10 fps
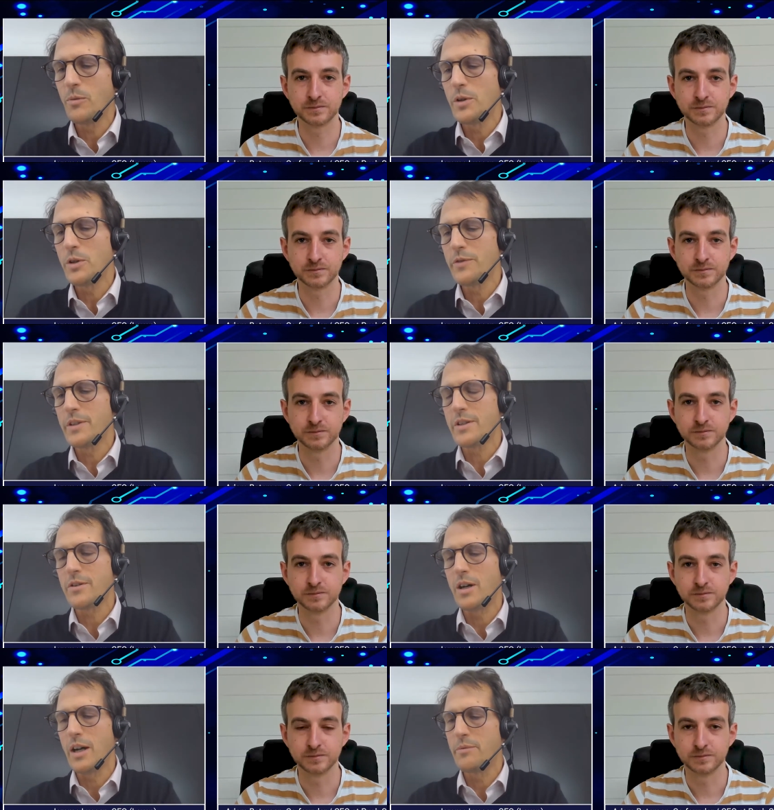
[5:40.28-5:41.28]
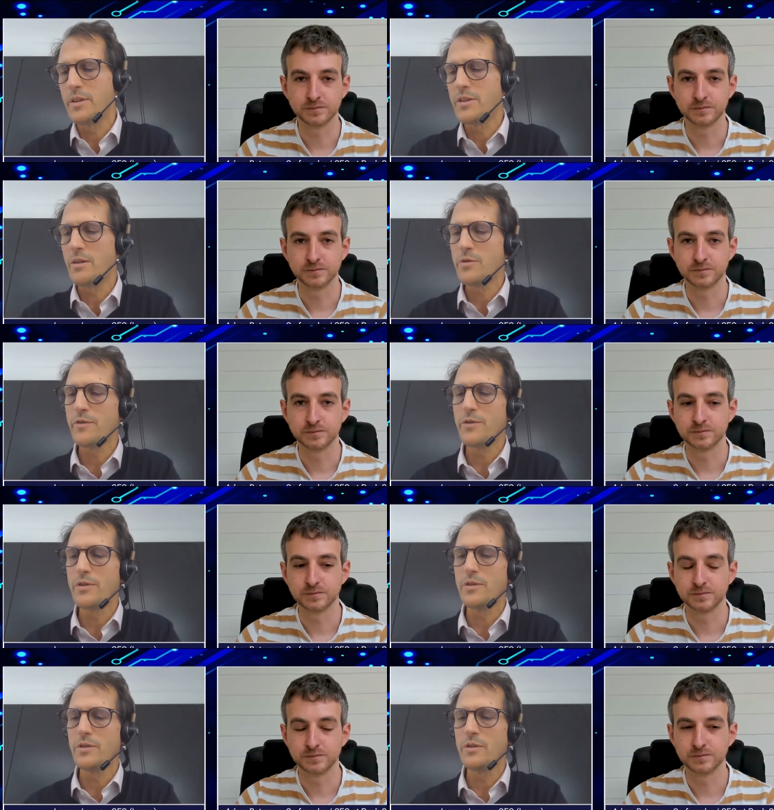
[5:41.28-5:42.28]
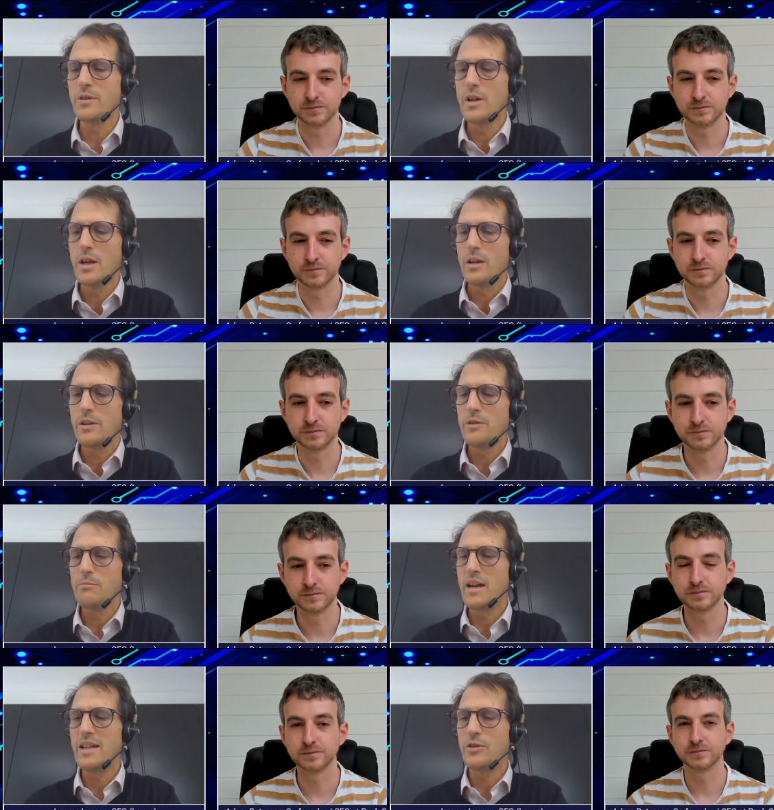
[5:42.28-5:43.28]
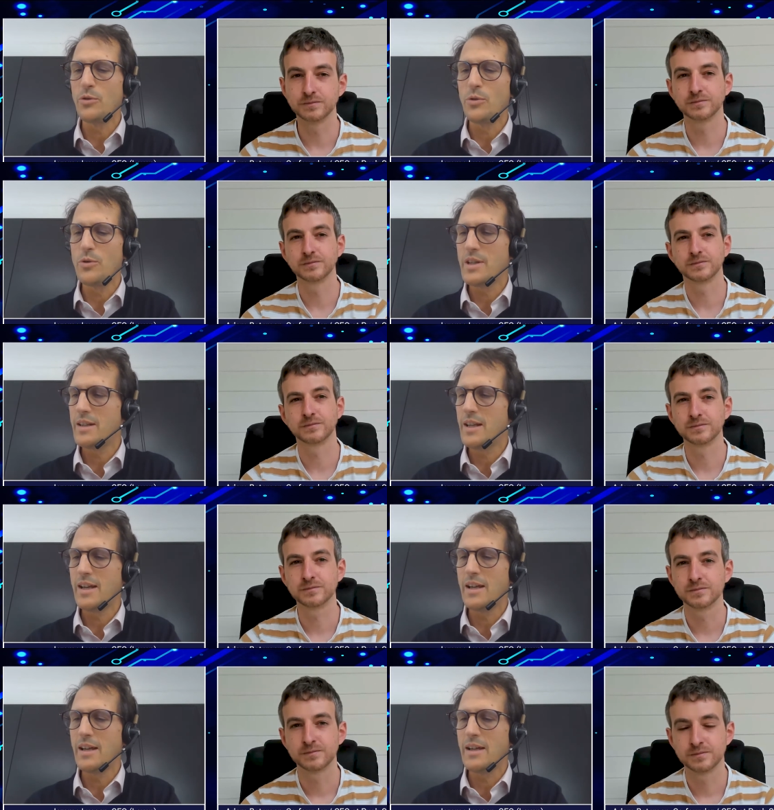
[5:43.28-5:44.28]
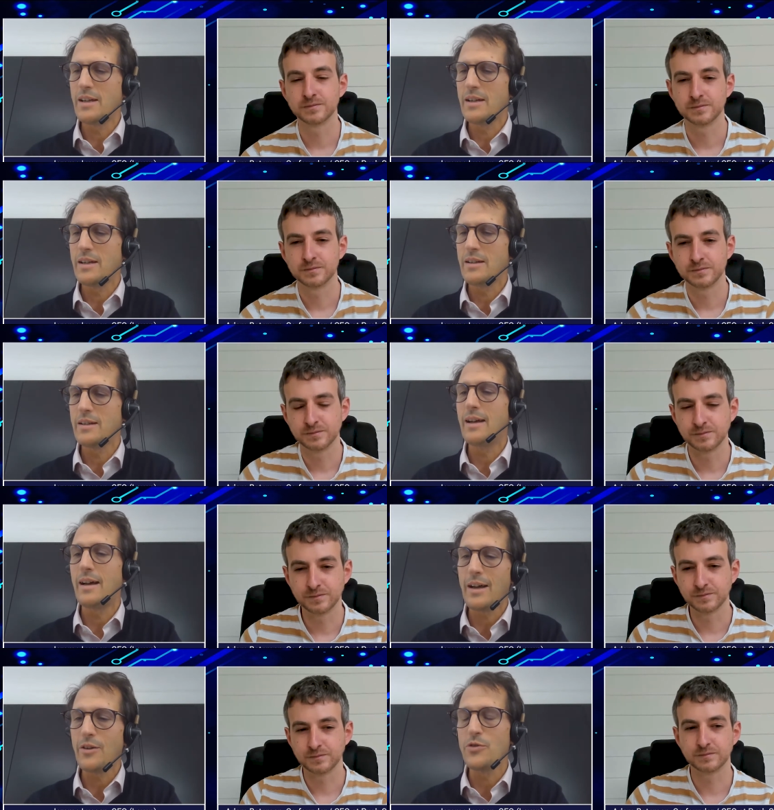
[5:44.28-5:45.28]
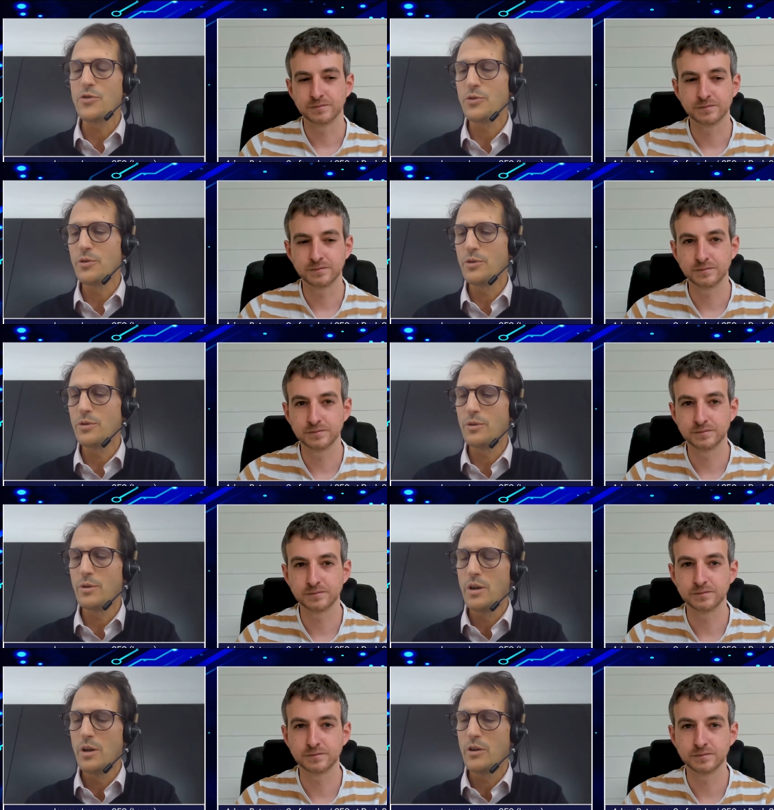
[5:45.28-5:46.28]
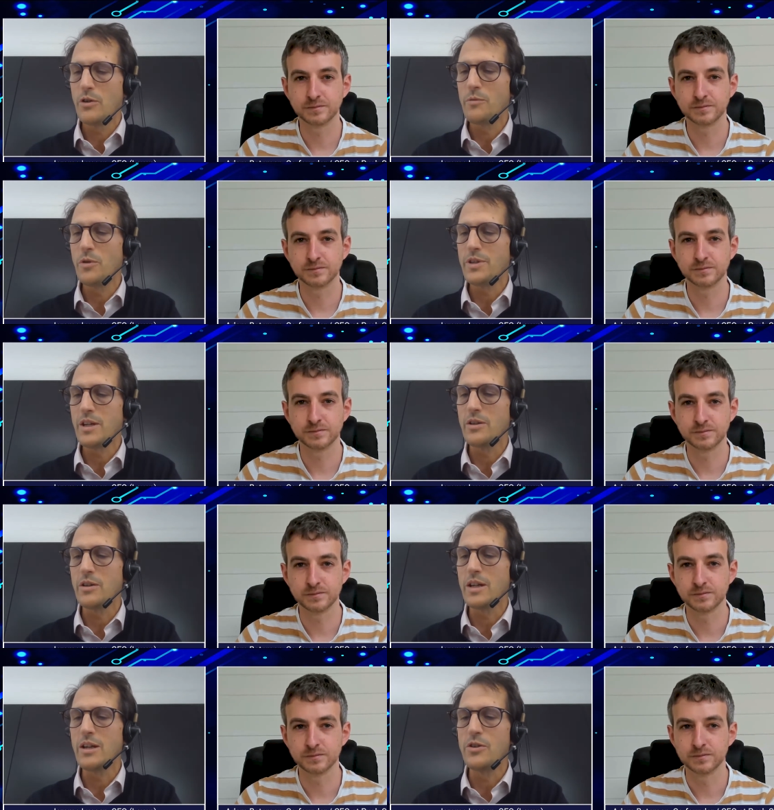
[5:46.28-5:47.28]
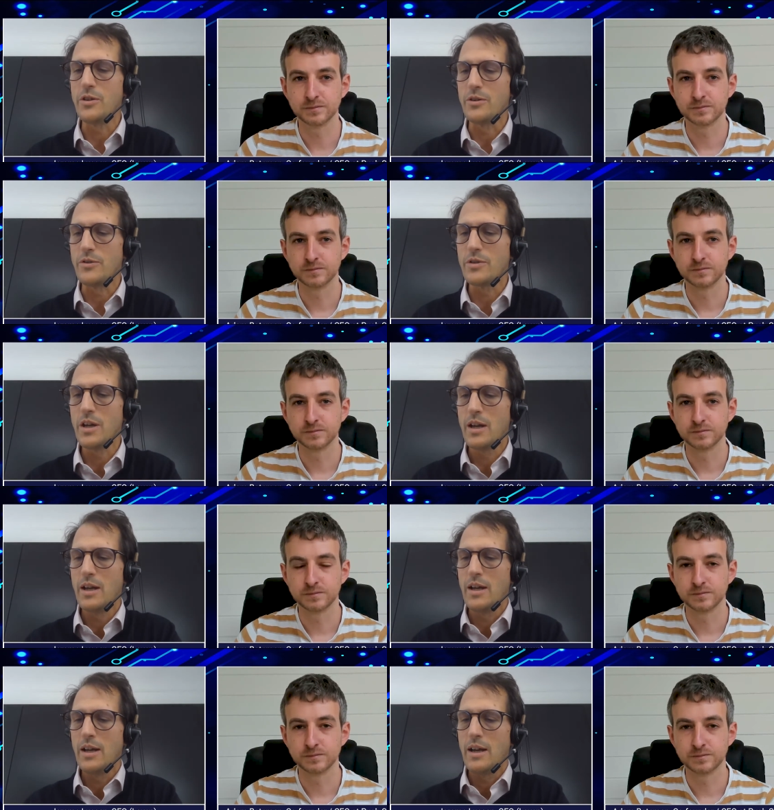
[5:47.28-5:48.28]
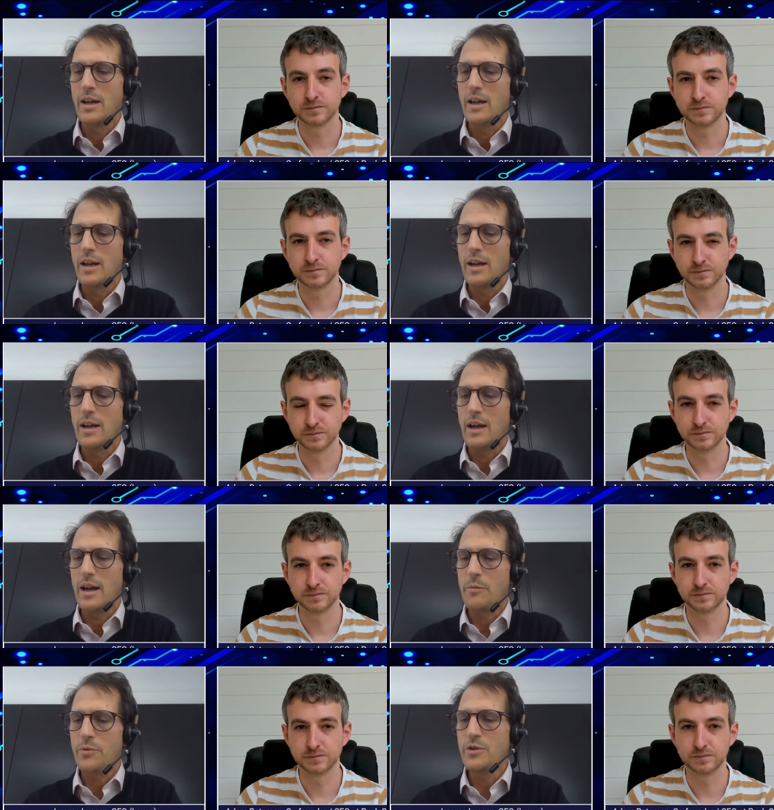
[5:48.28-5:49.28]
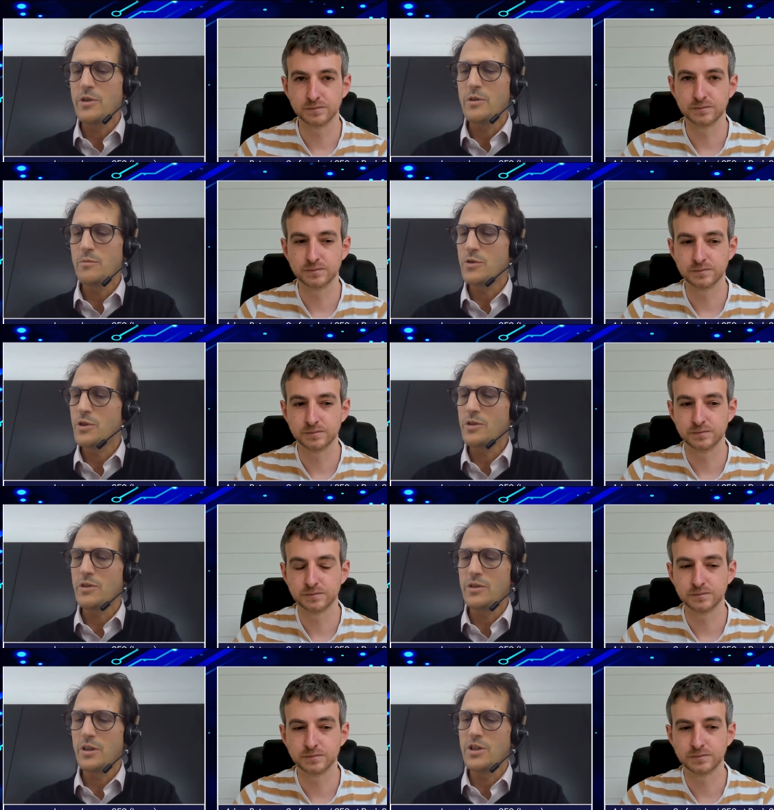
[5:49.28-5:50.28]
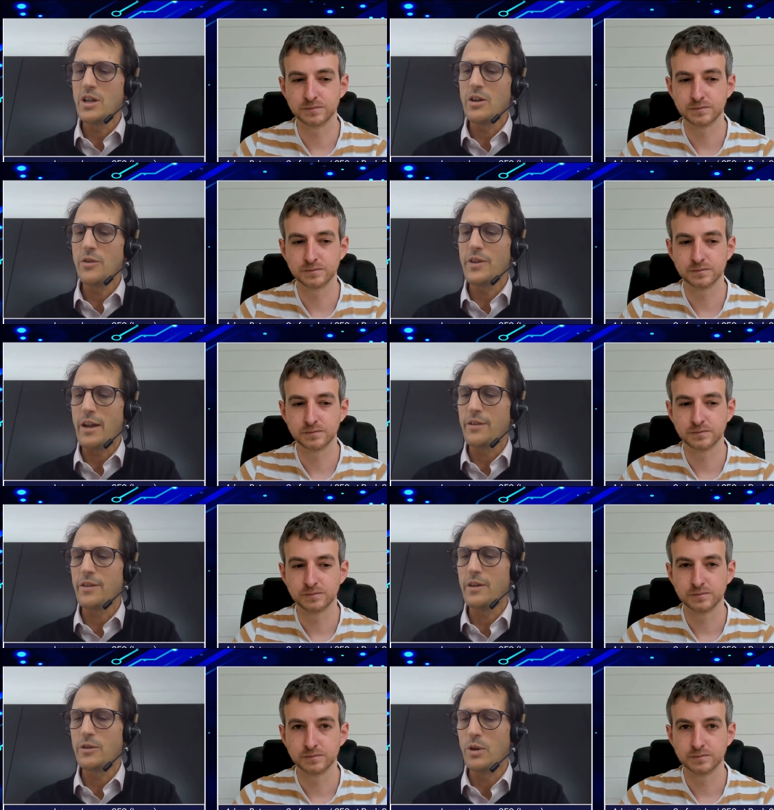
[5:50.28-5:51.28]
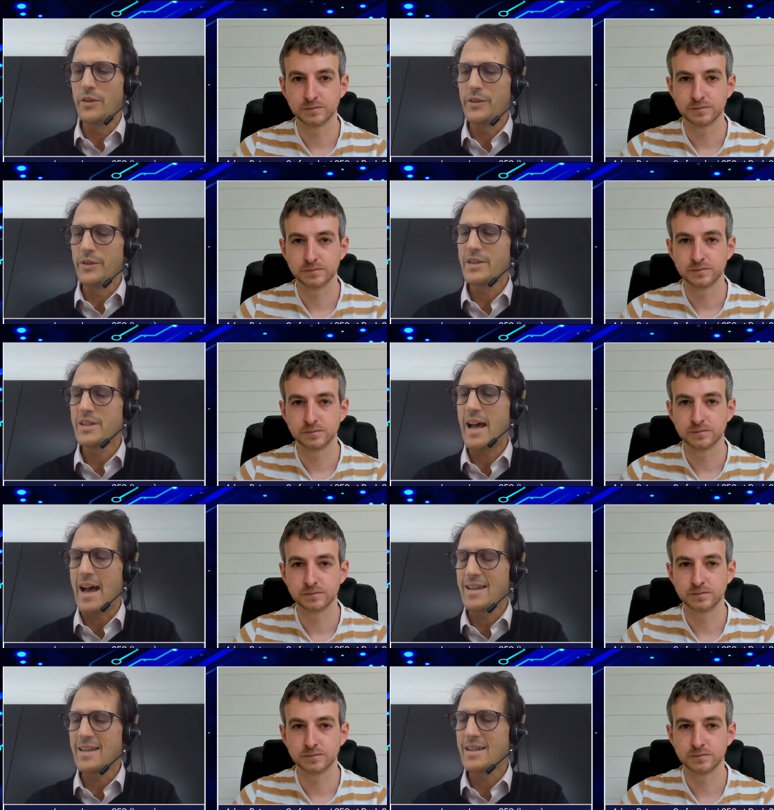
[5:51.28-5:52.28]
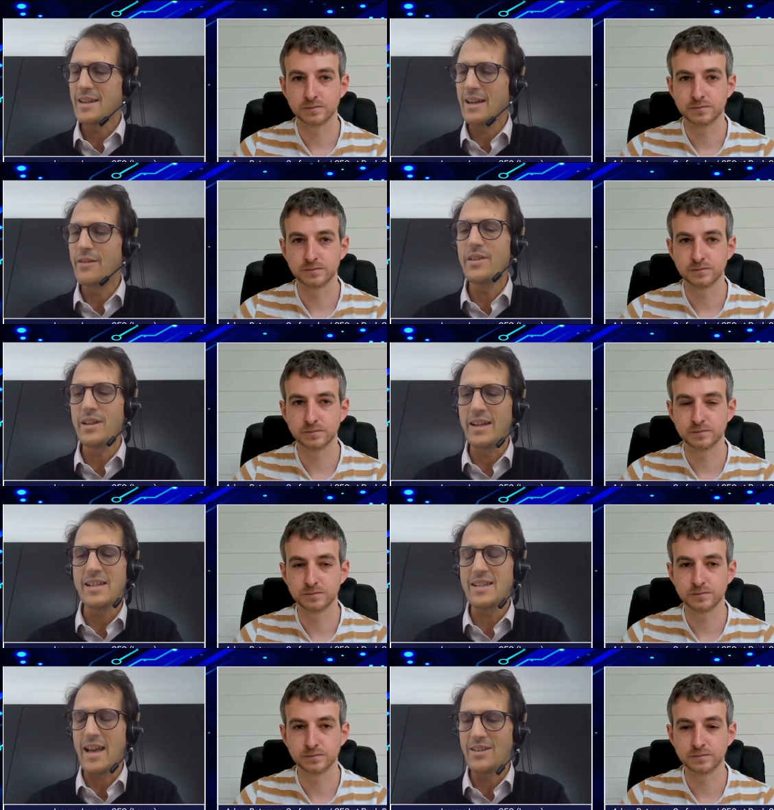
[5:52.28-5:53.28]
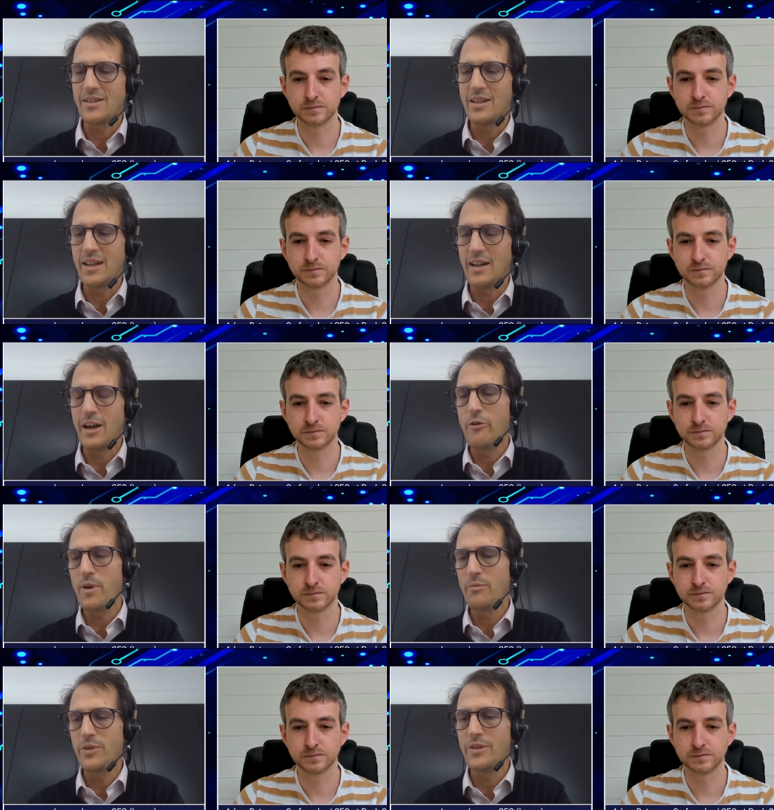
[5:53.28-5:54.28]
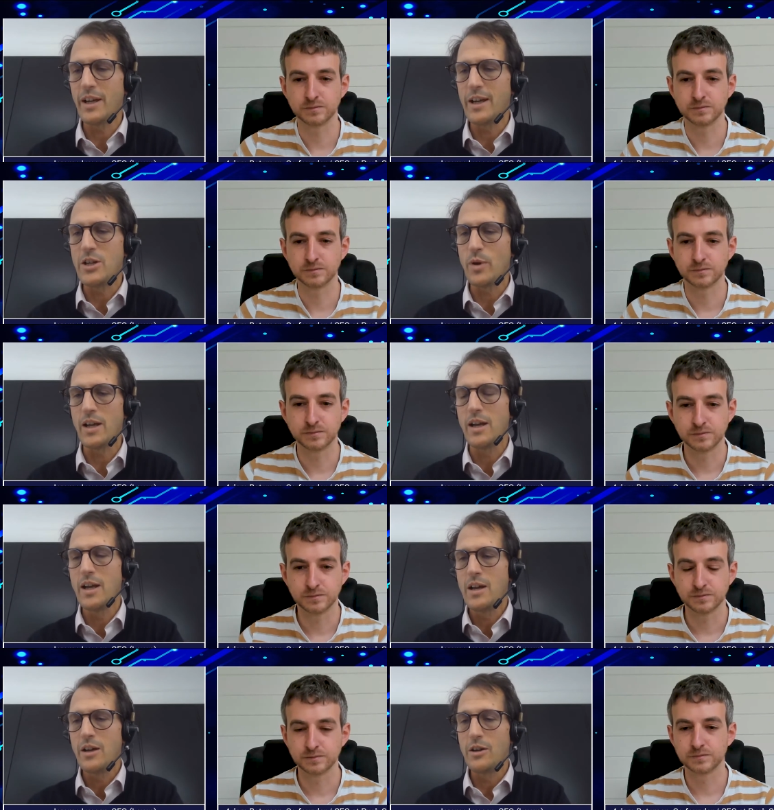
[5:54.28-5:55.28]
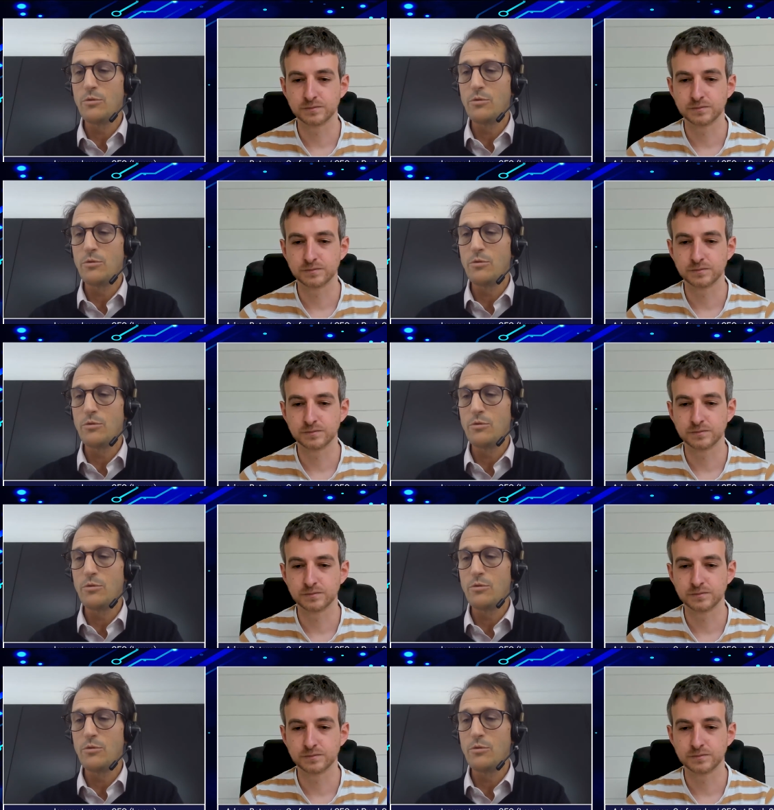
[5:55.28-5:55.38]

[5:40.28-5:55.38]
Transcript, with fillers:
Speaker 1: what you've described, in terms of the, the, the many doors that they that hackers or, or criminals can can use. I presume just touching on that third one, the SaaS. Everything is SaaS today, and I remember the days when